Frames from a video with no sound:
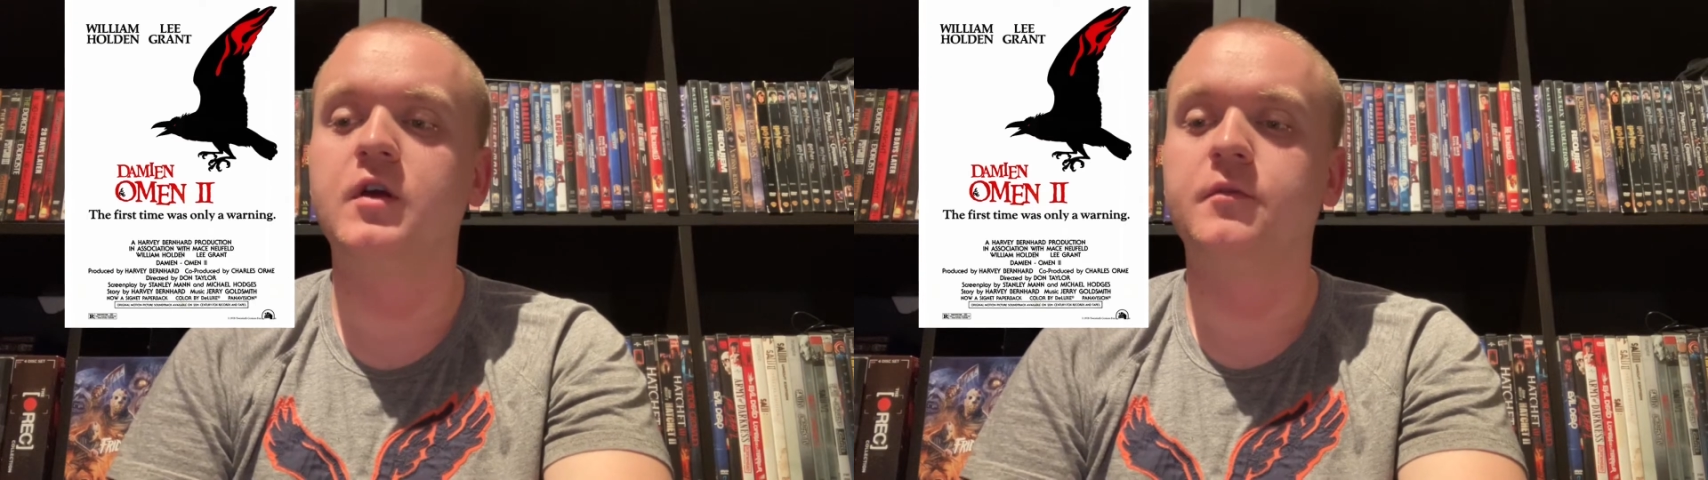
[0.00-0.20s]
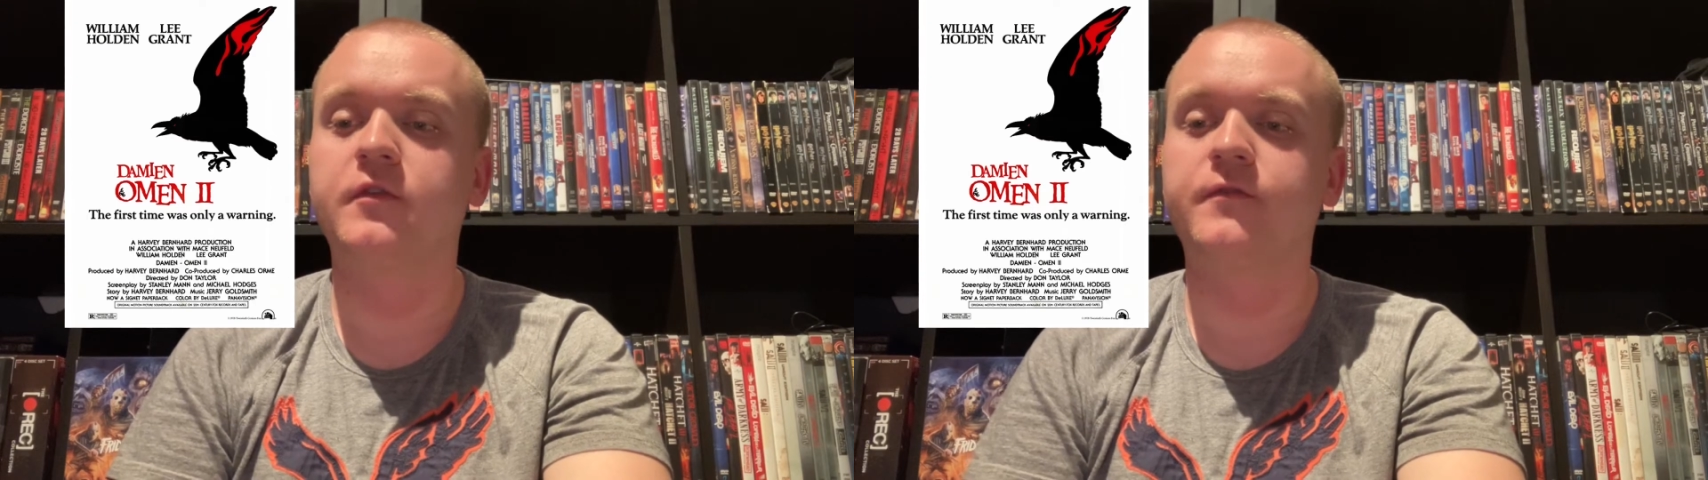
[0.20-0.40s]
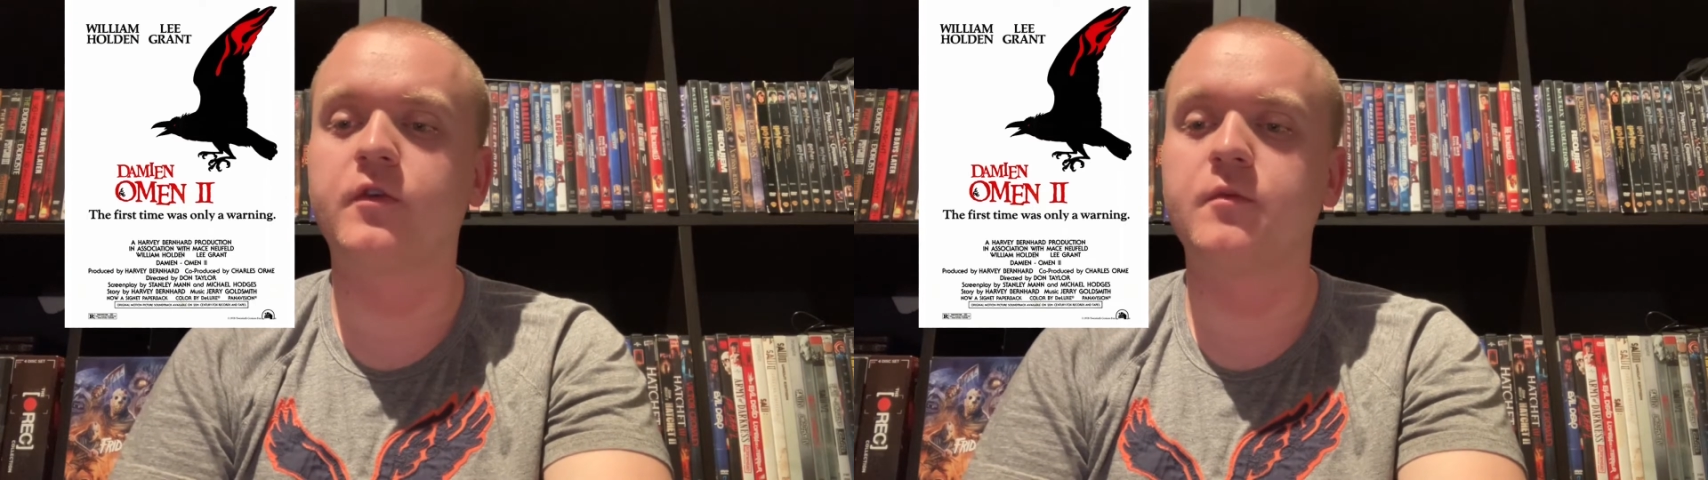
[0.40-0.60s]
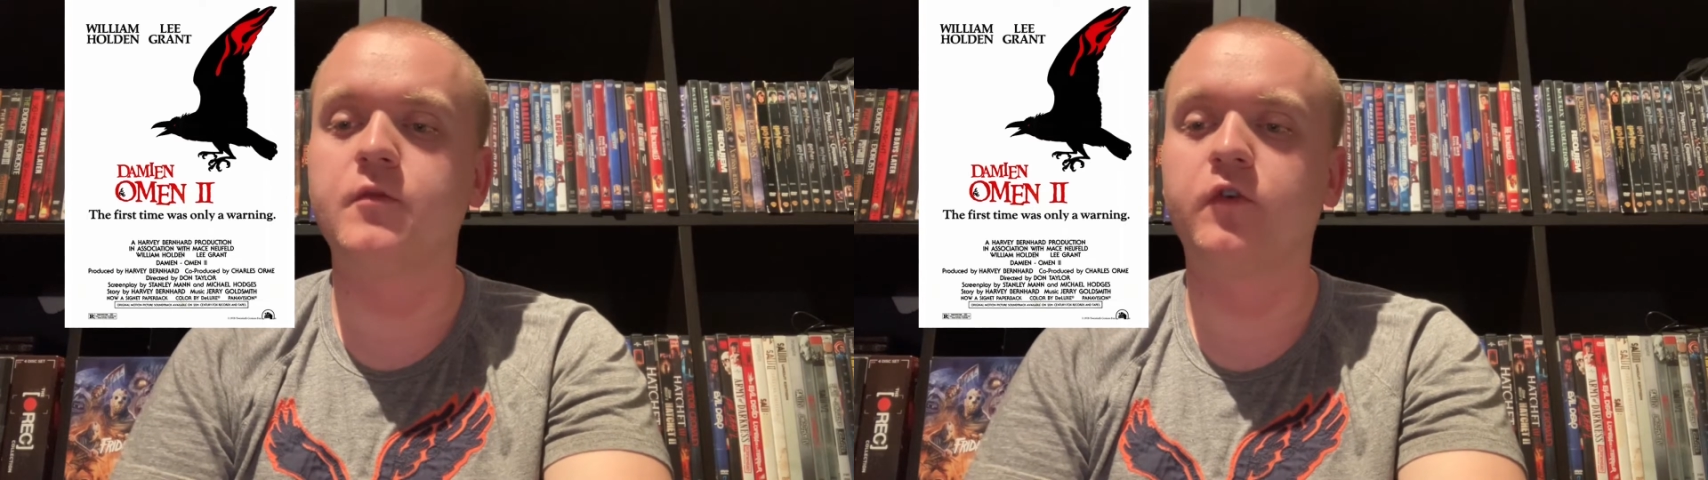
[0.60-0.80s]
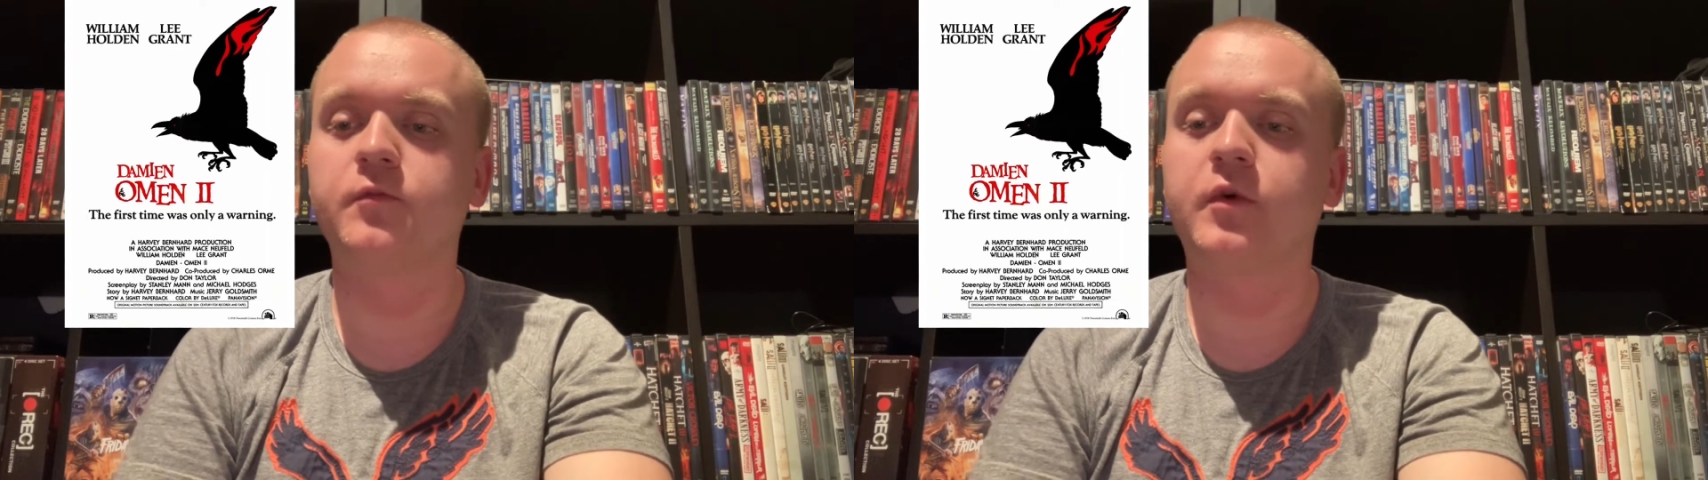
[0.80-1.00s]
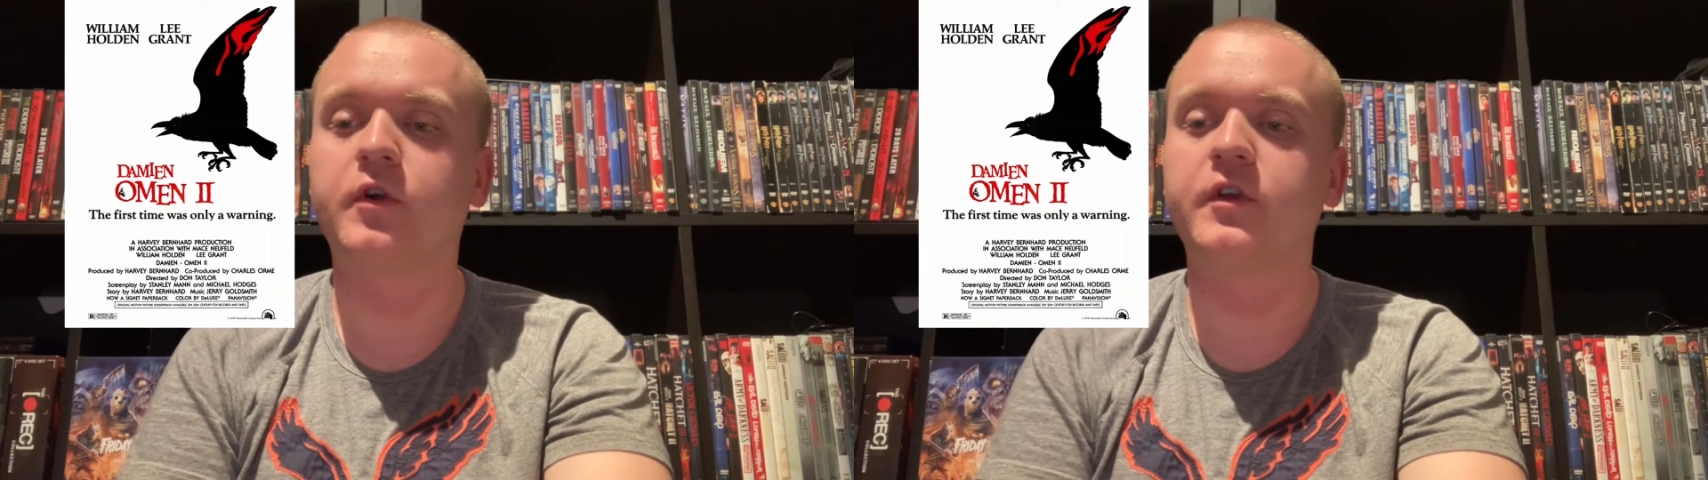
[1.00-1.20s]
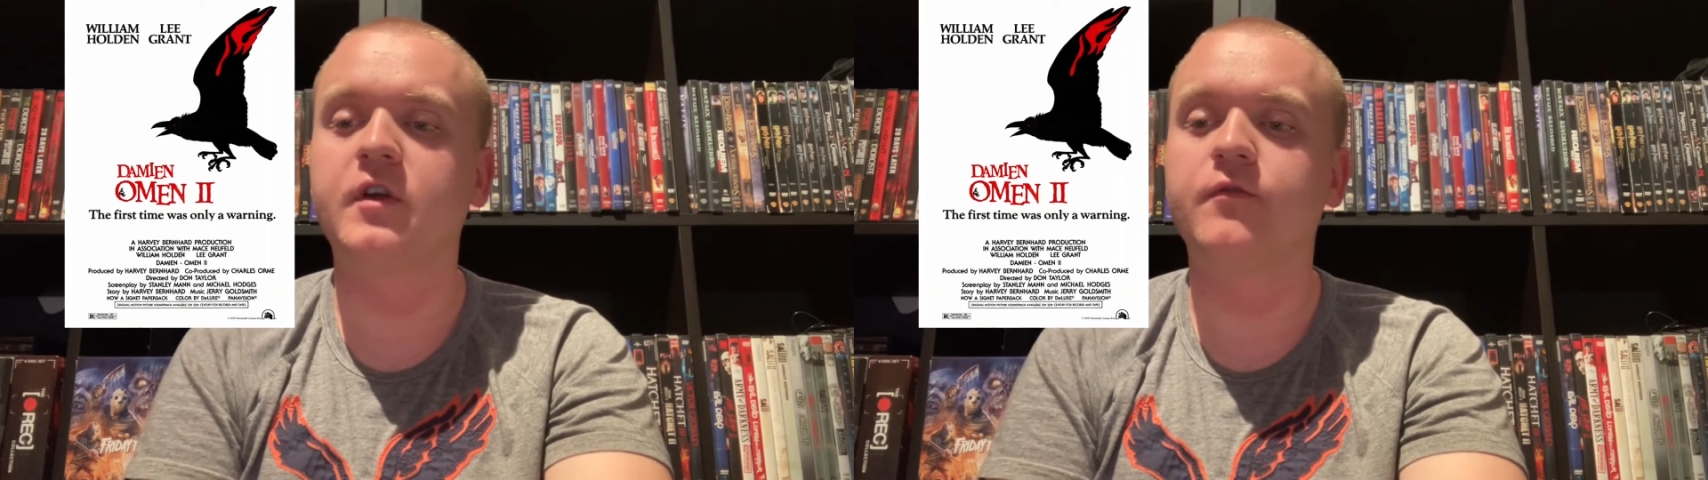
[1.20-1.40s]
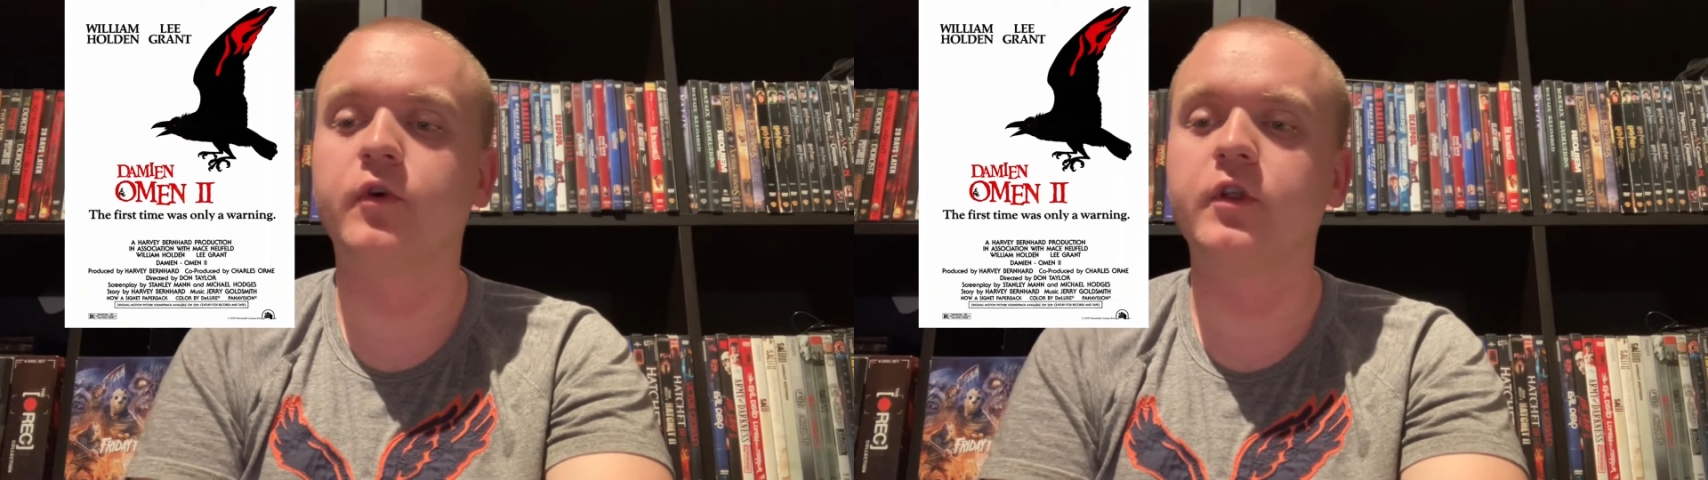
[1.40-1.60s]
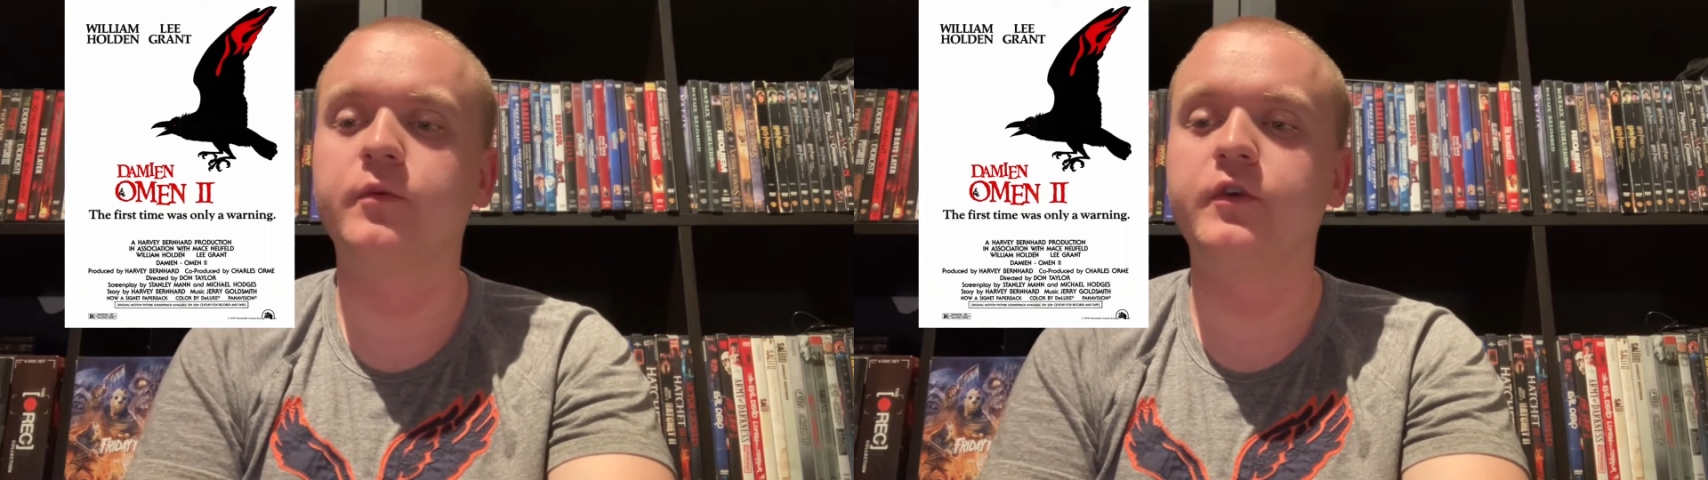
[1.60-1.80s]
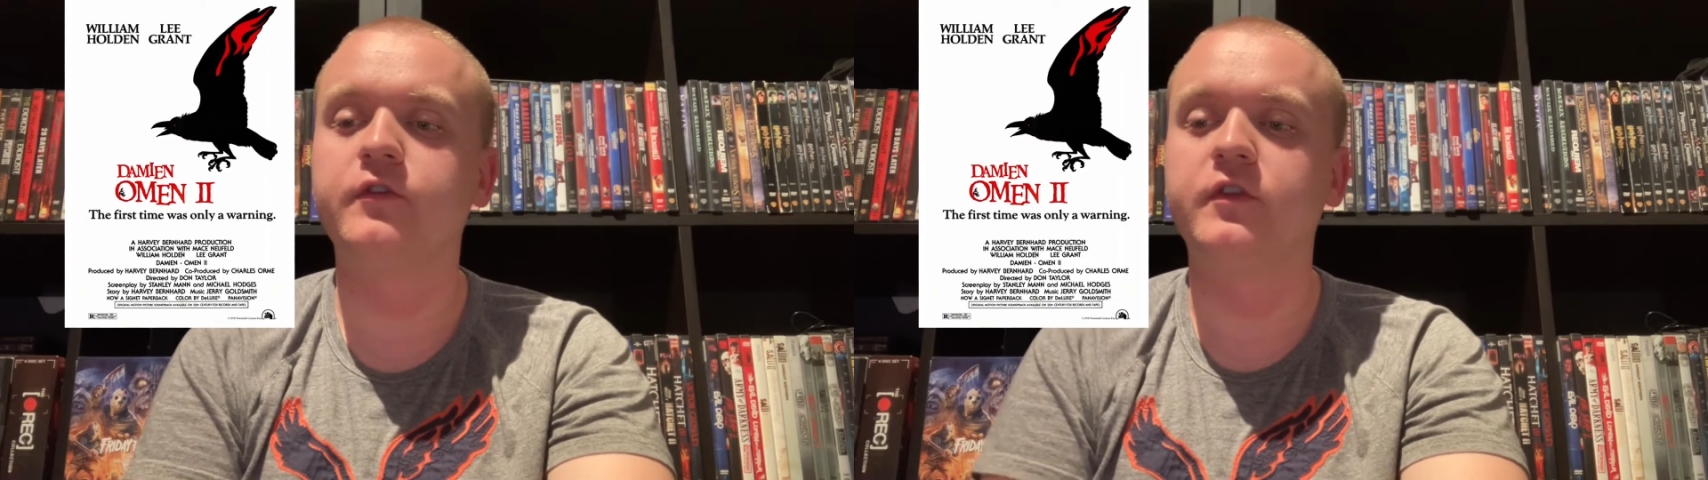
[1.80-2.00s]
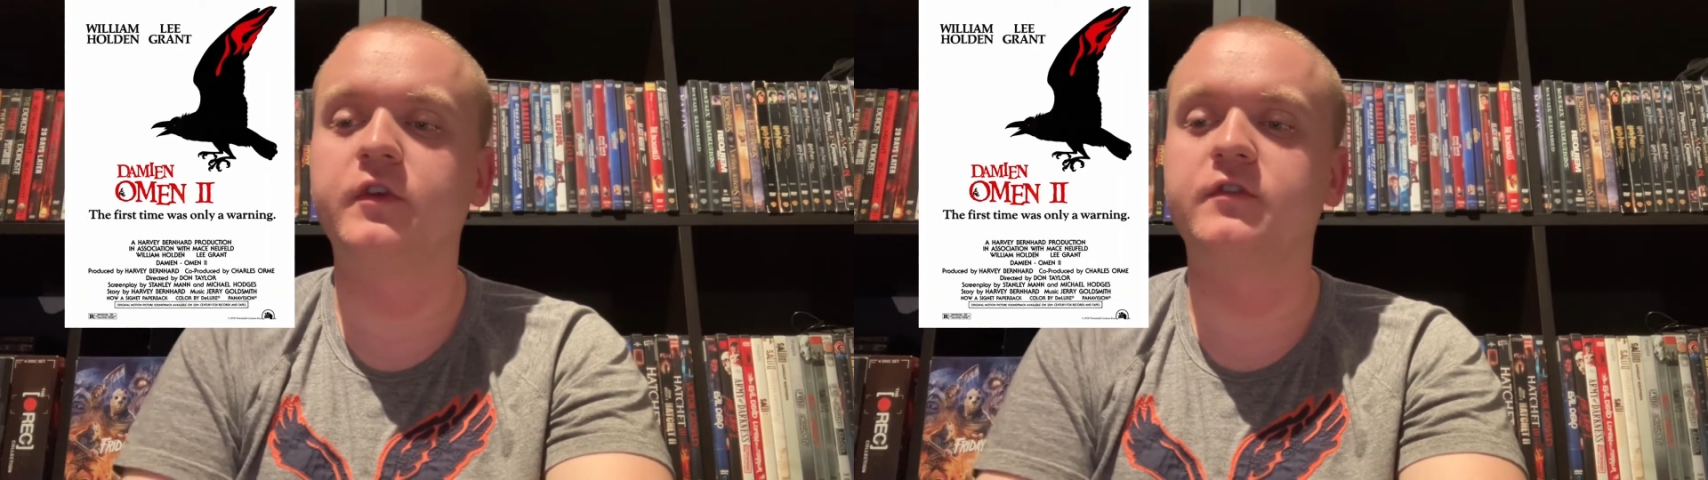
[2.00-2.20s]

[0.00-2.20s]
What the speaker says: but for the most part, he avoided reusing the